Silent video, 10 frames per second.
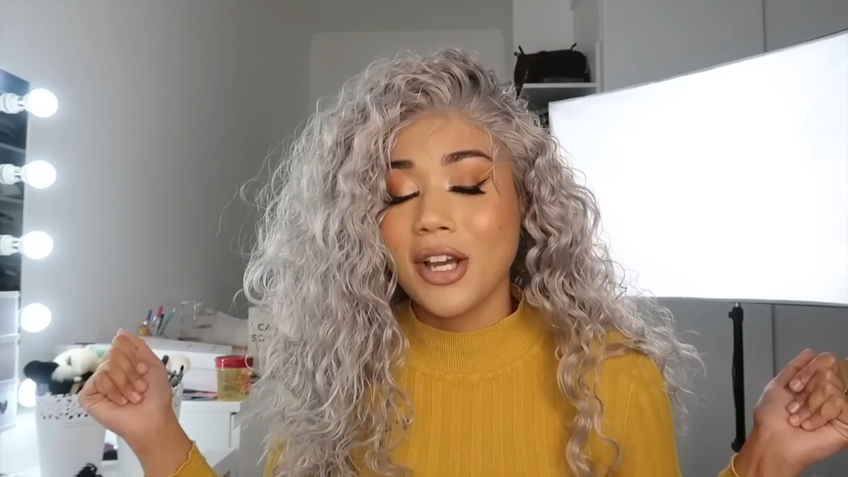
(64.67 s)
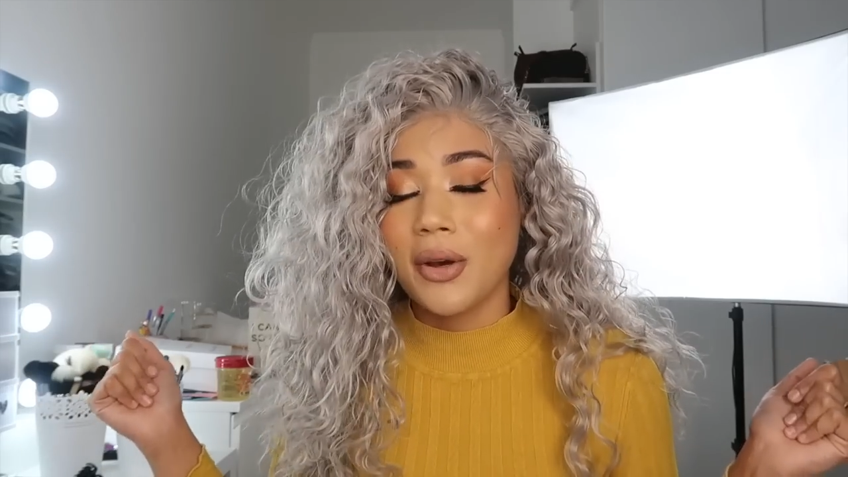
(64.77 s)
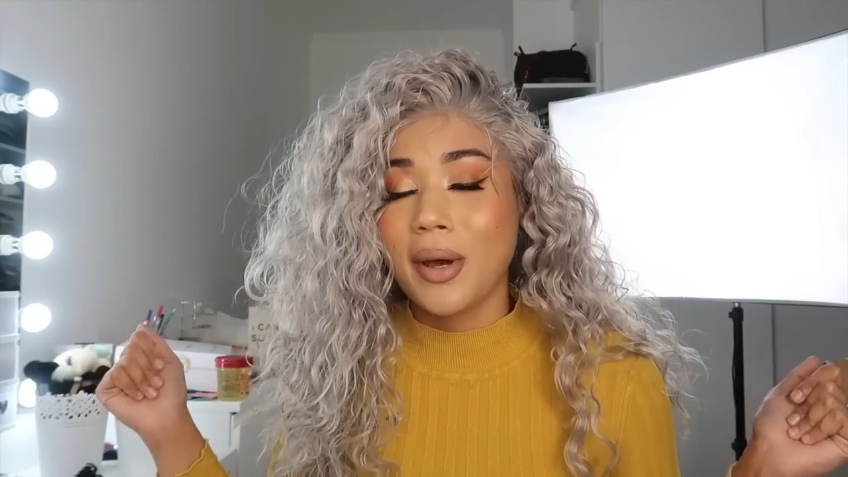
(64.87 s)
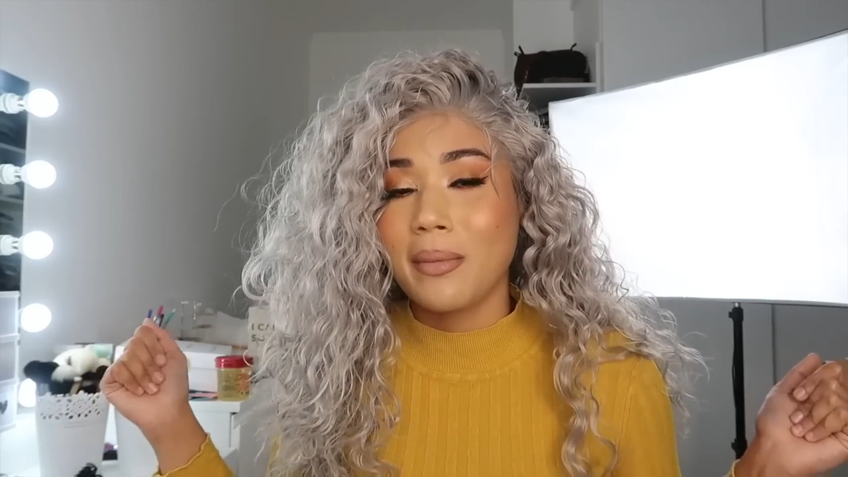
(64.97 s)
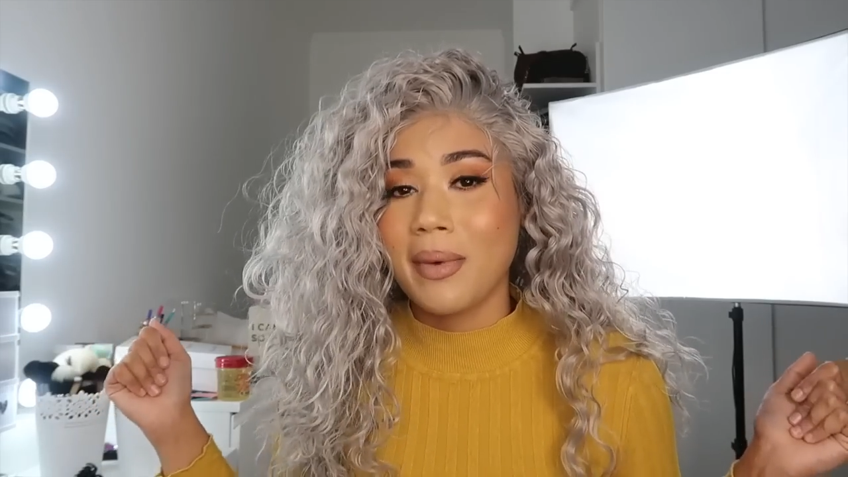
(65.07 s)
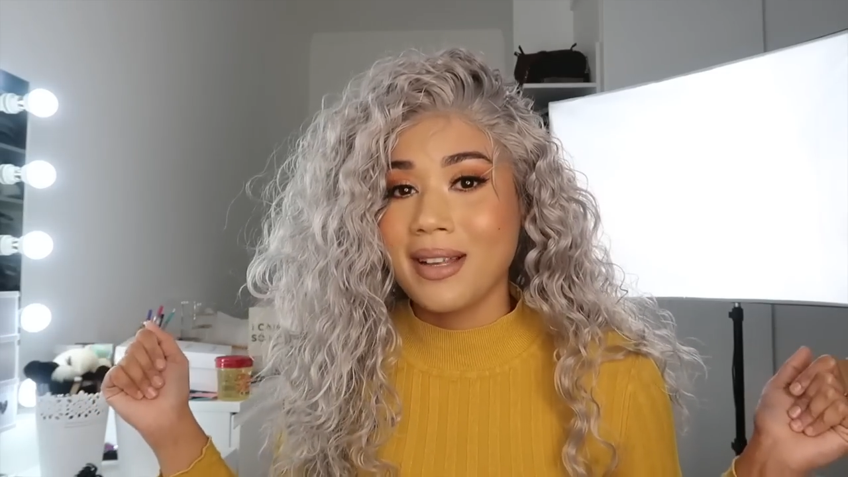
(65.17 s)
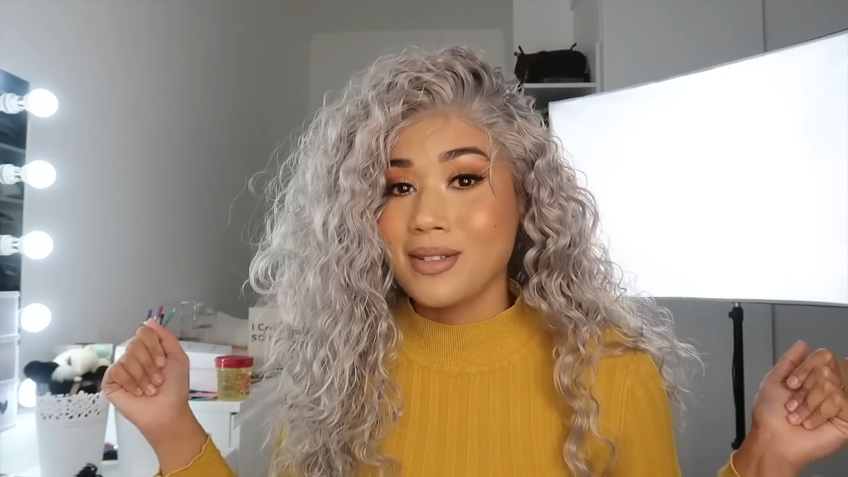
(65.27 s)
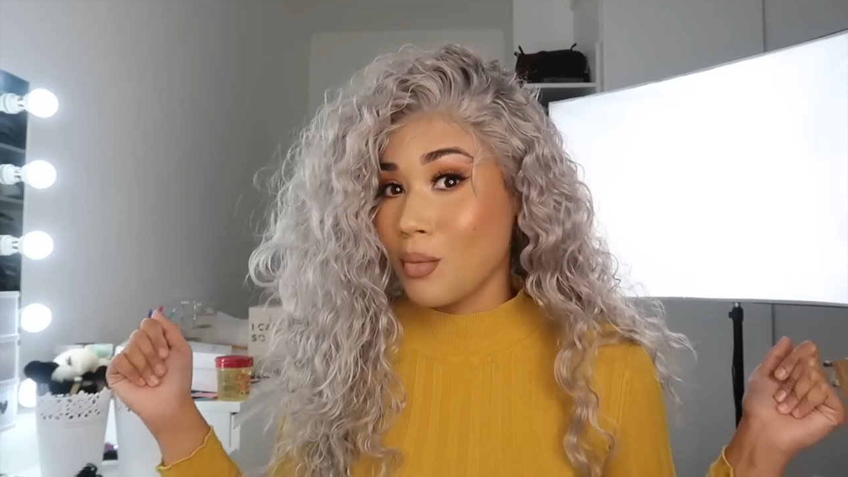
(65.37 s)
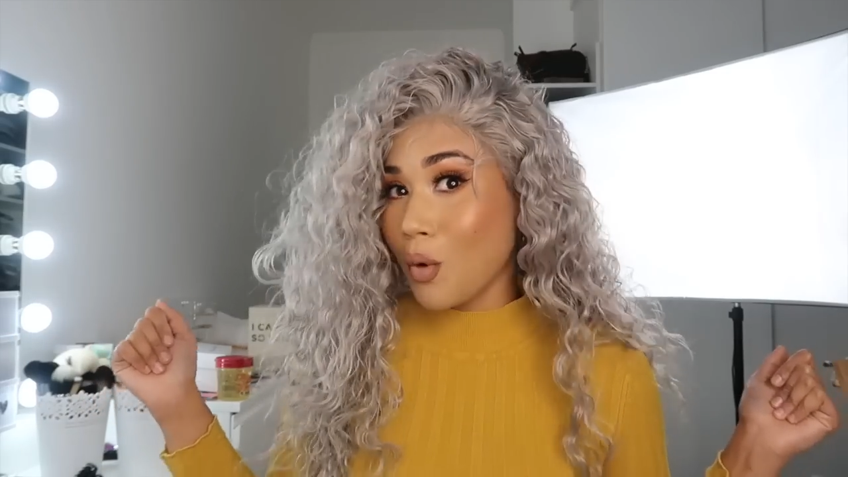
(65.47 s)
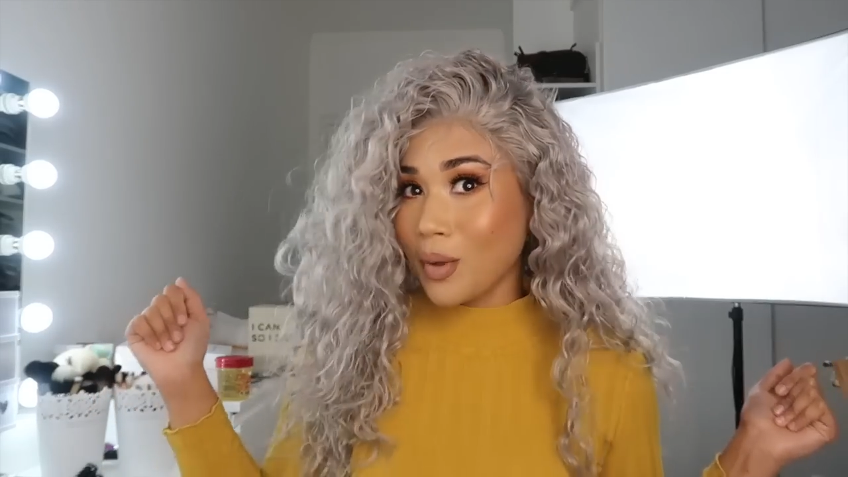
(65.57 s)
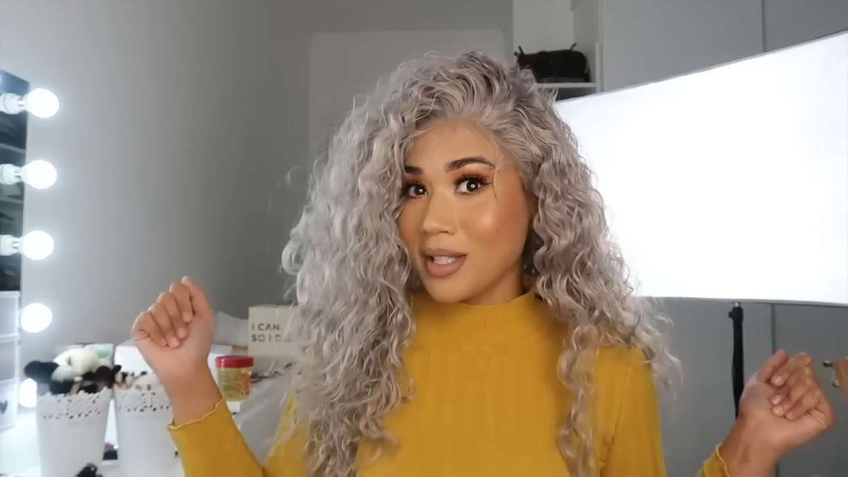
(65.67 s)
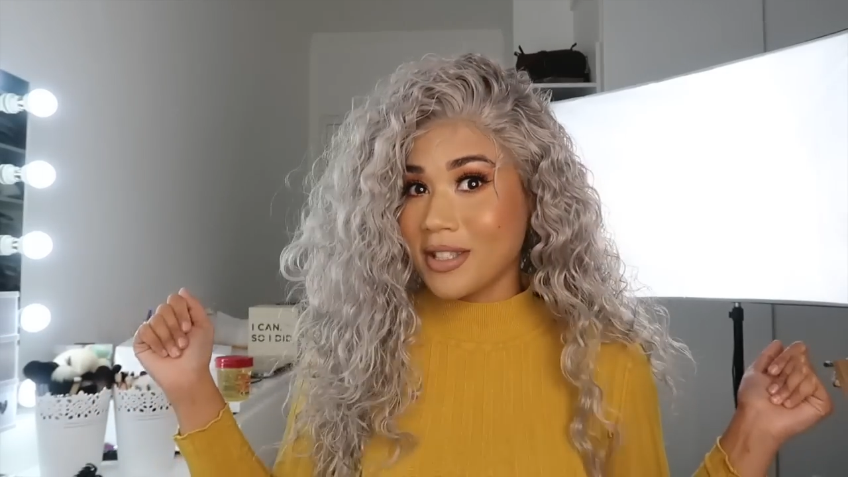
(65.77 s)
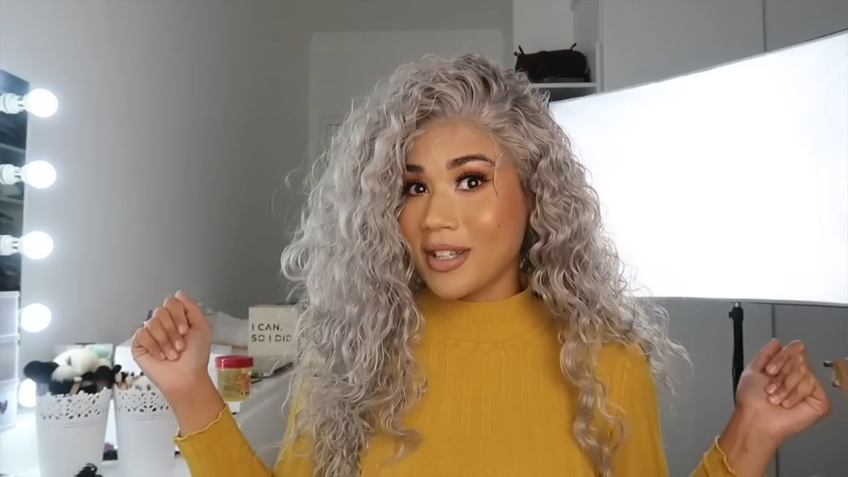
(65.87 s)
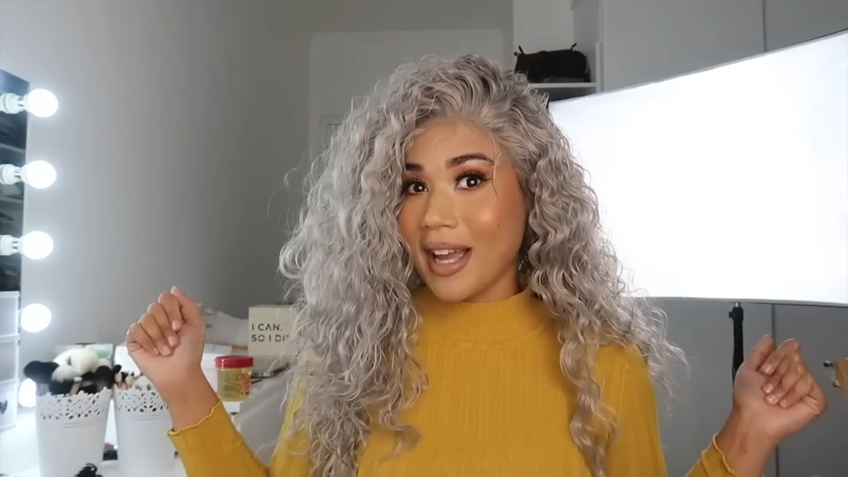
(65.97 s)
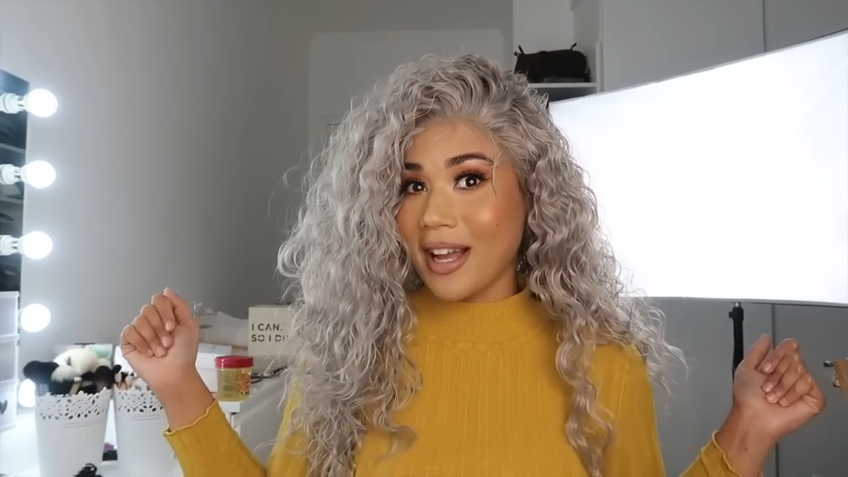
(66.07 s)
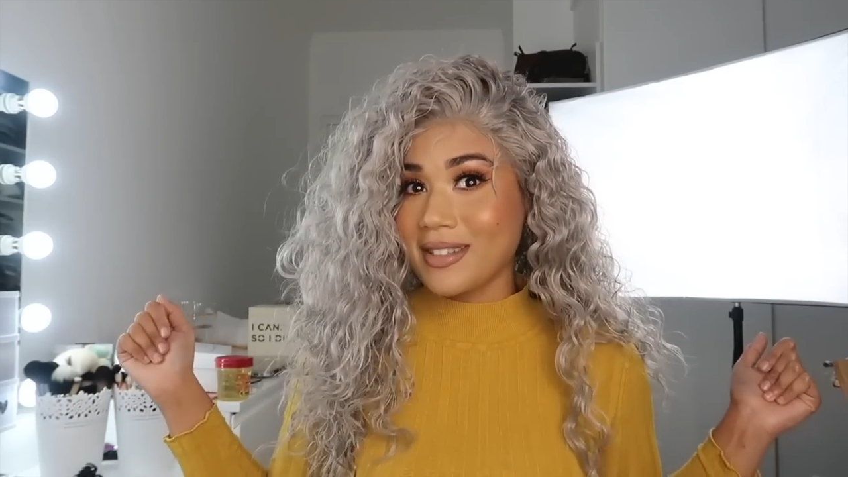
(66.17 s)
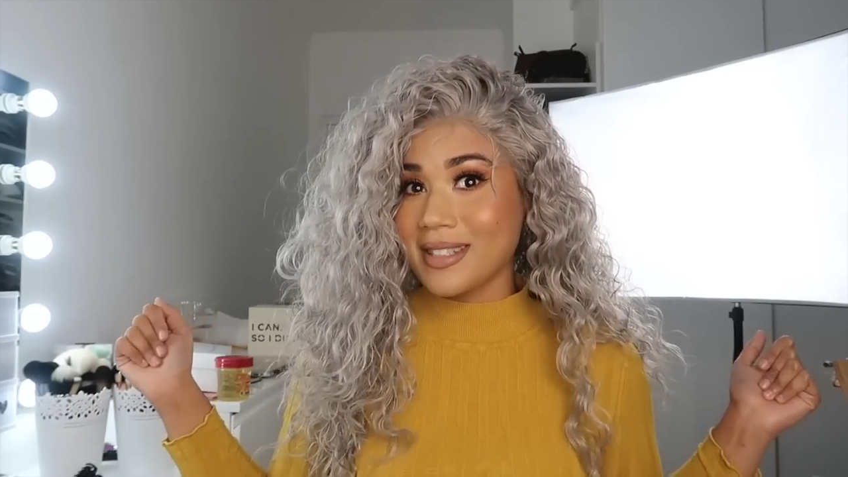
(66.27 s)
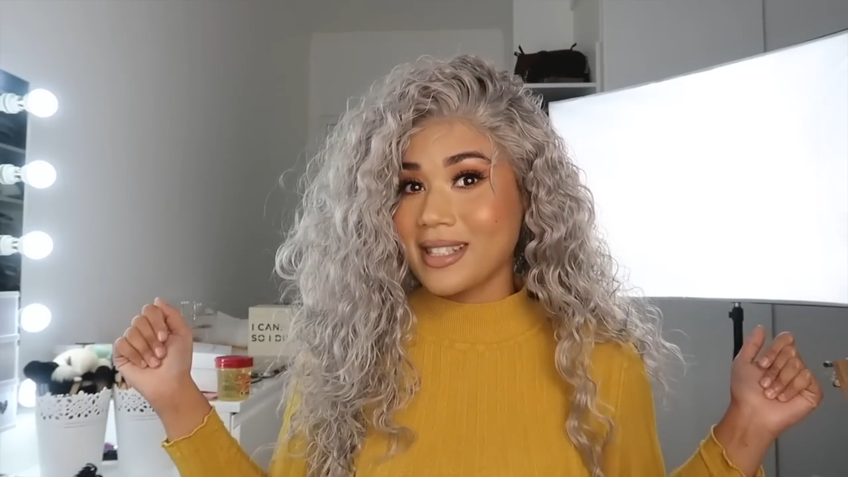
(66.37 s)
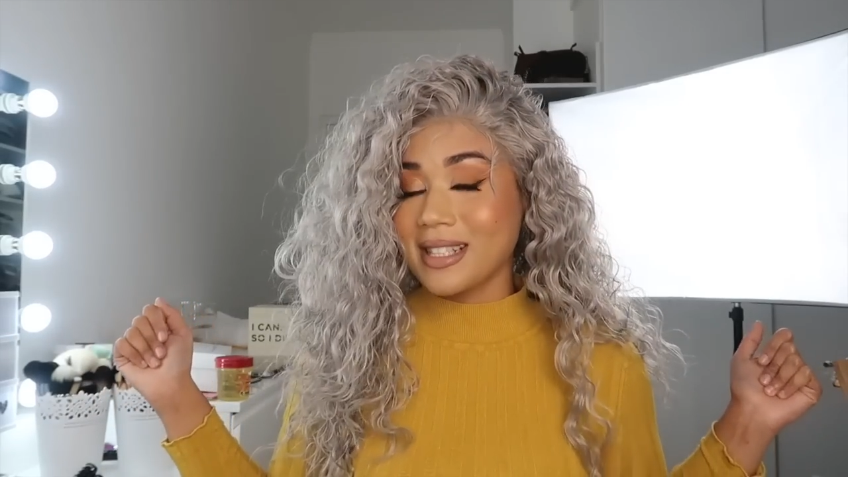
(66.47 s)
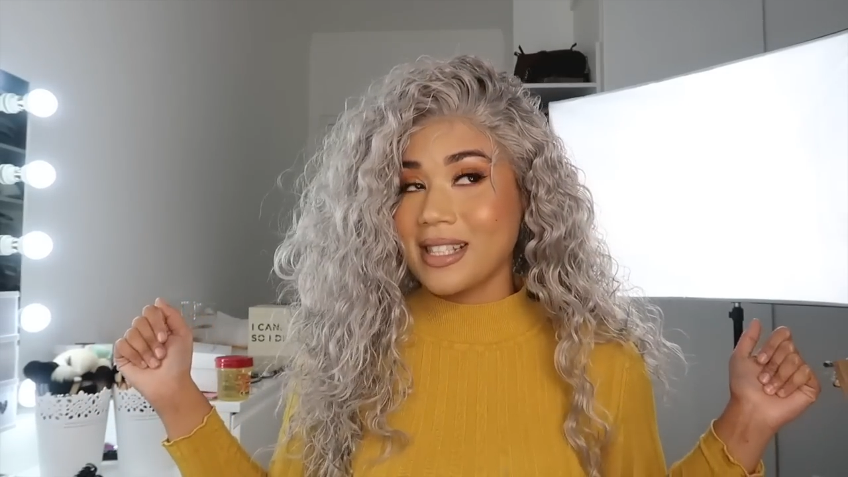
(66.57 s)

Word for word: go and buy some more wigs to try out.